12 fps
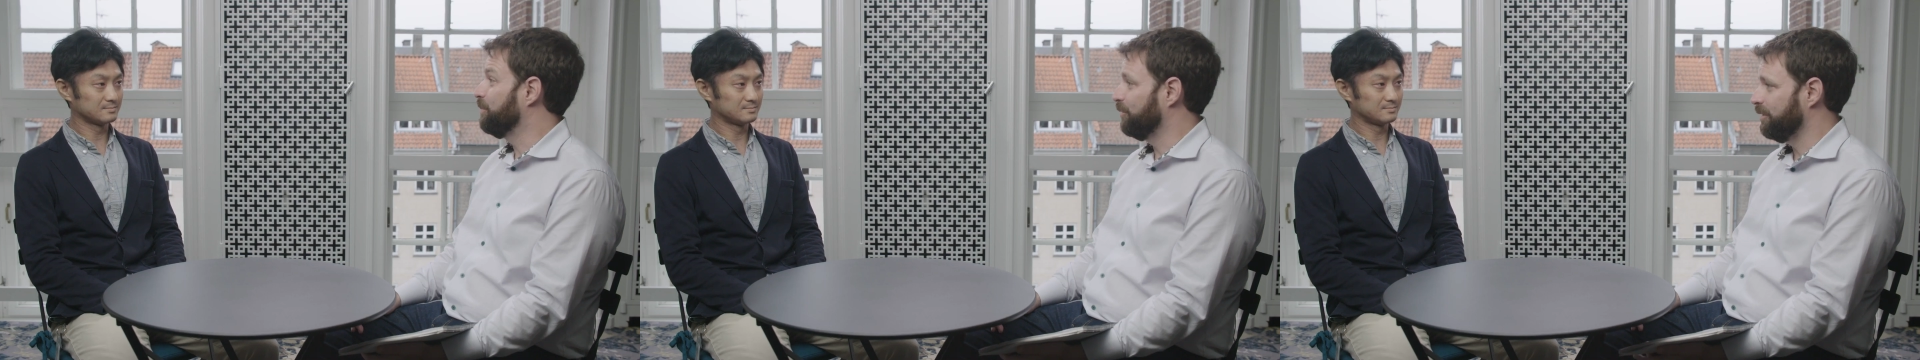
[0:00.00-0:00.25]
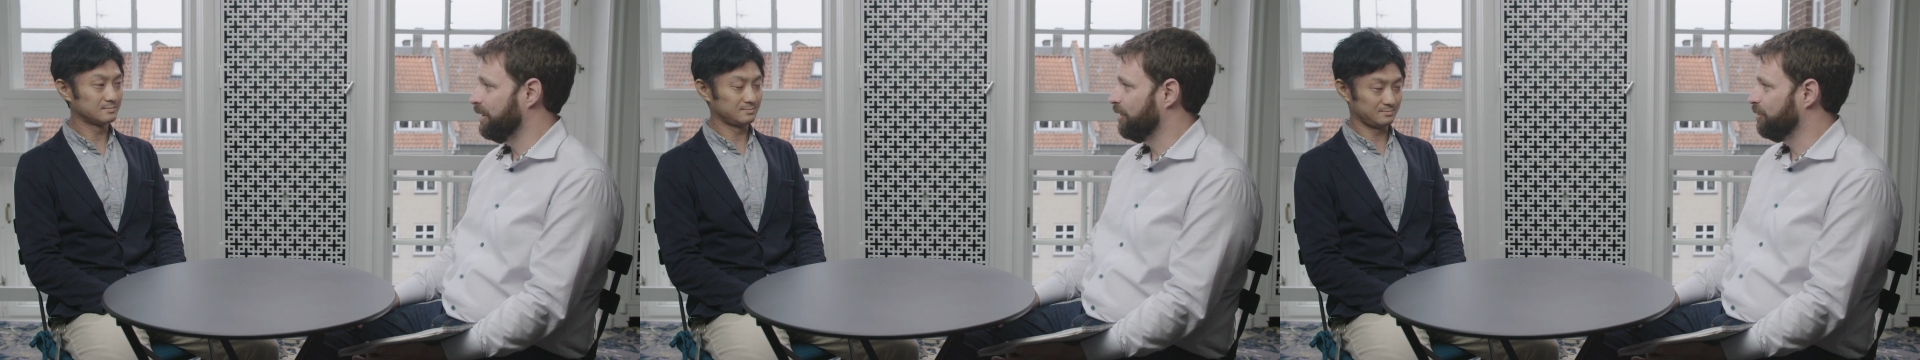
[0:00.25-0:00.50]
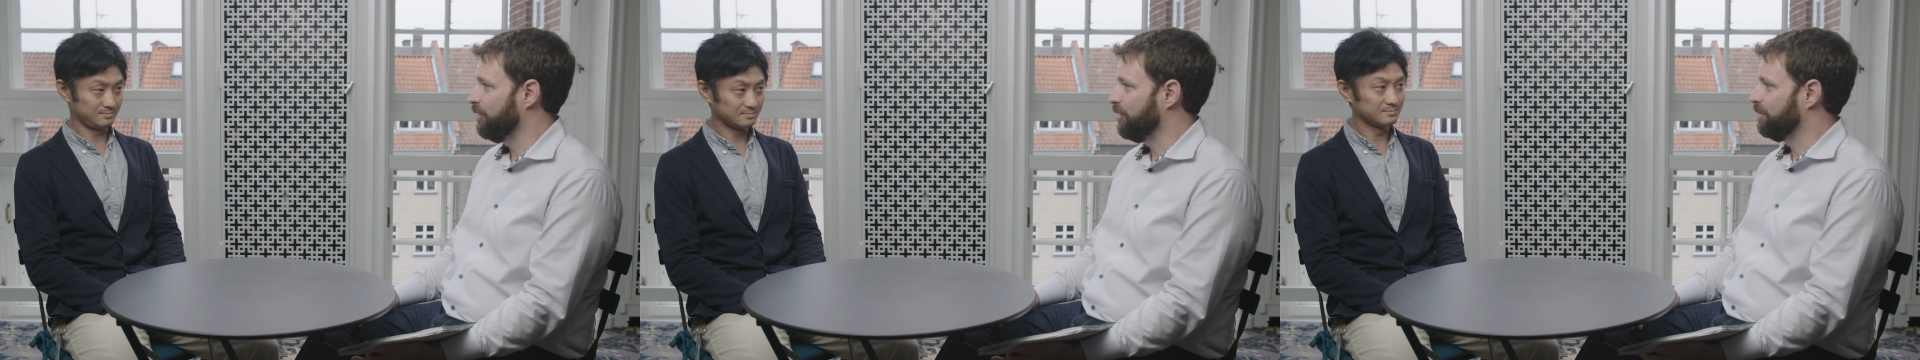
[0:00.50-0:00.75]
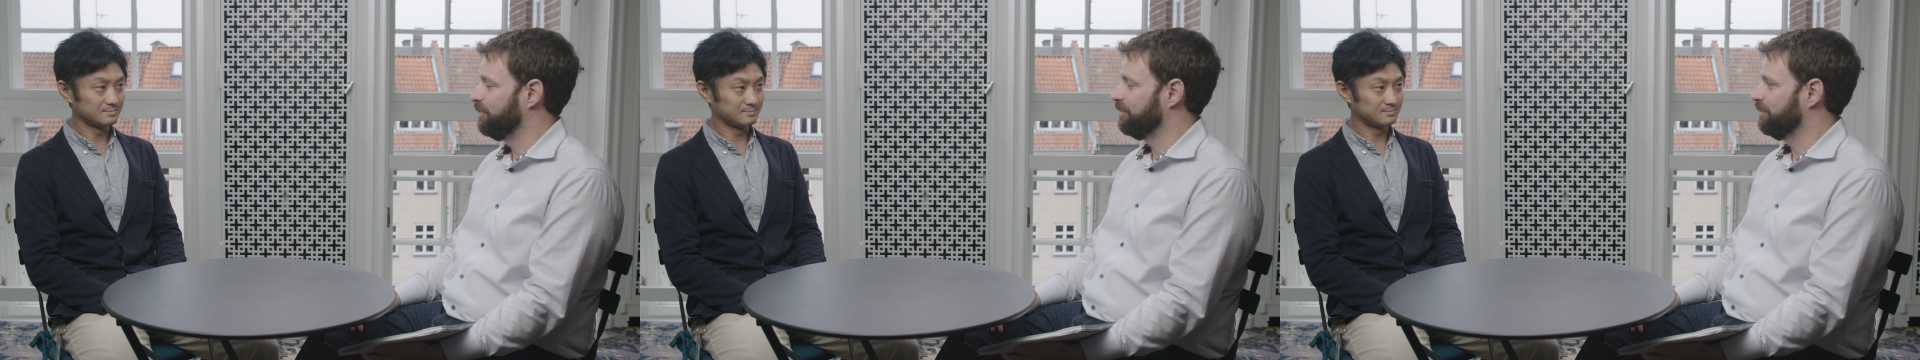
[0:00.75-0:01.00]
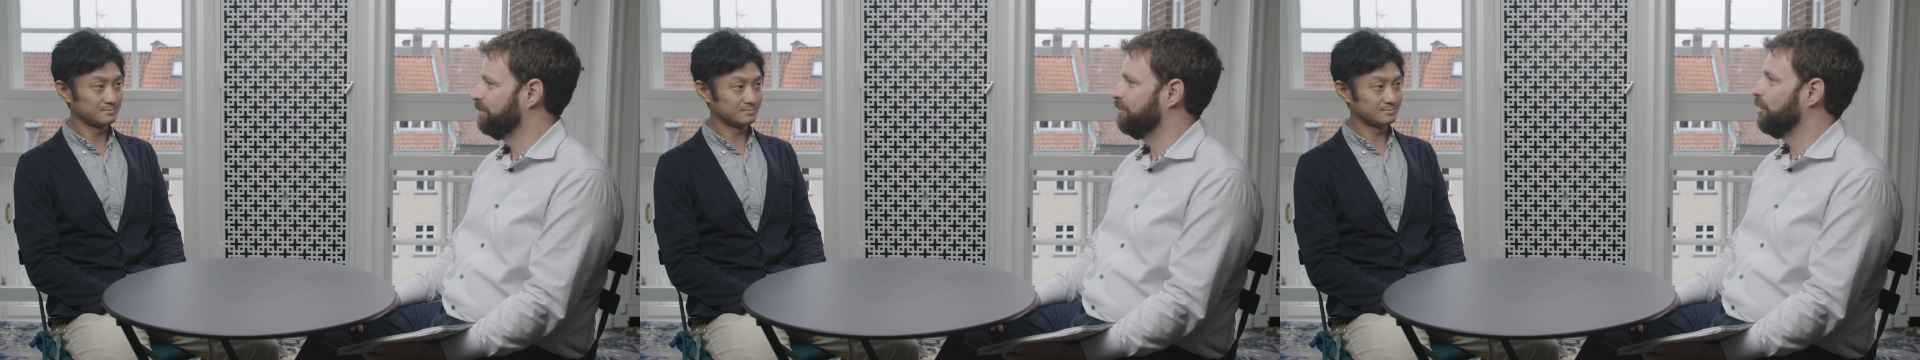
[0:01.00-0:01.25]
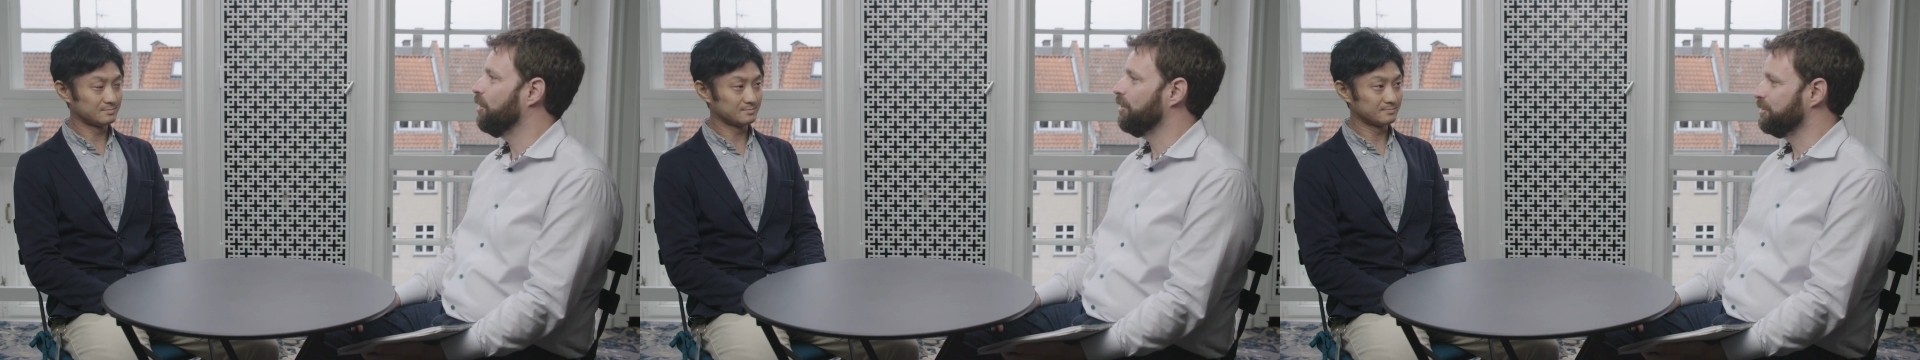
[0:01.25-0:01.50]
Speaker 1: people in our very
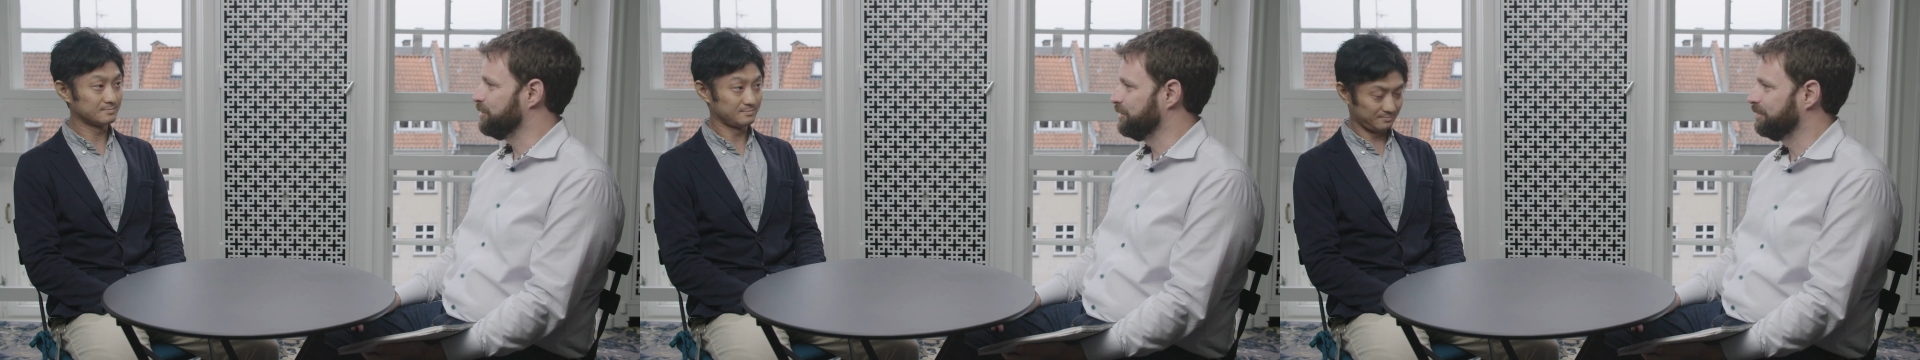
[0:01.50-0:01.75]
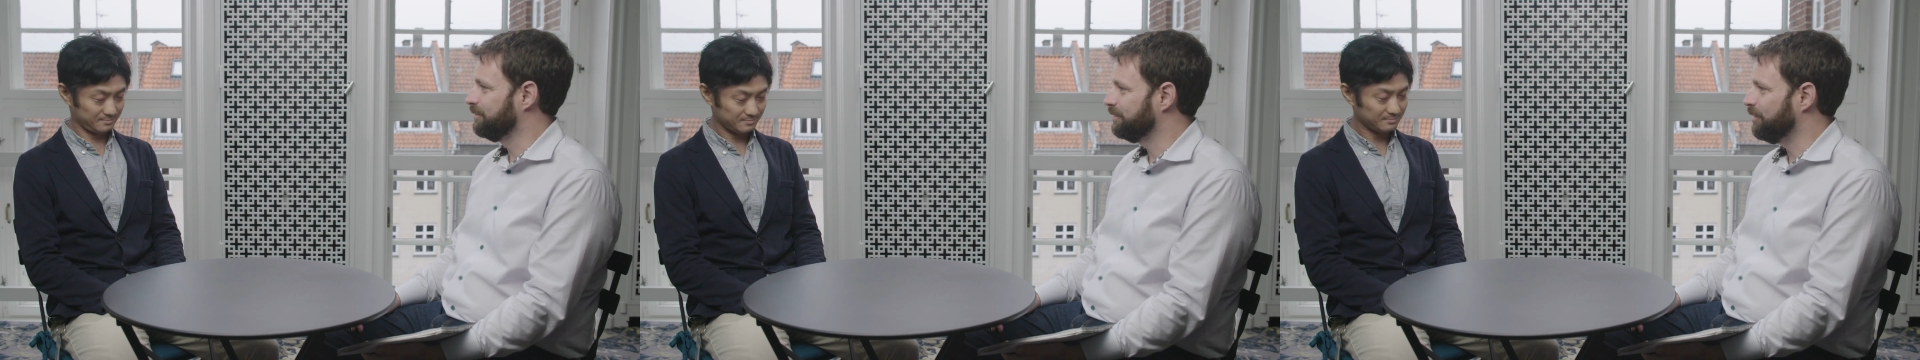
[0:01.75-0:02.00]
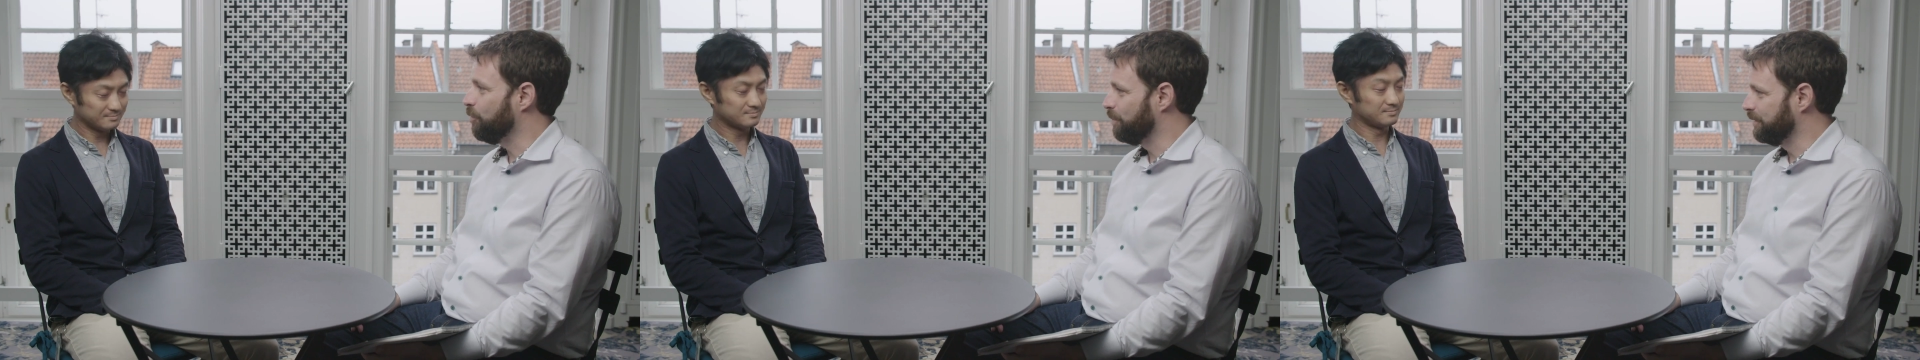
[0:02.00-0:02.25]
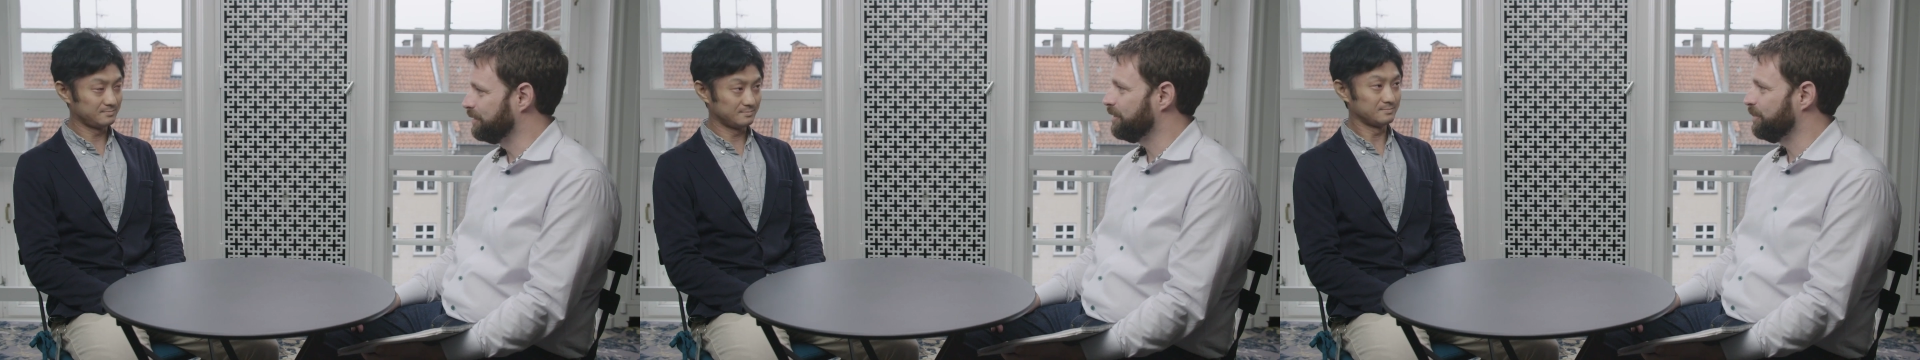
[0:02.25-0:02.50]
large and open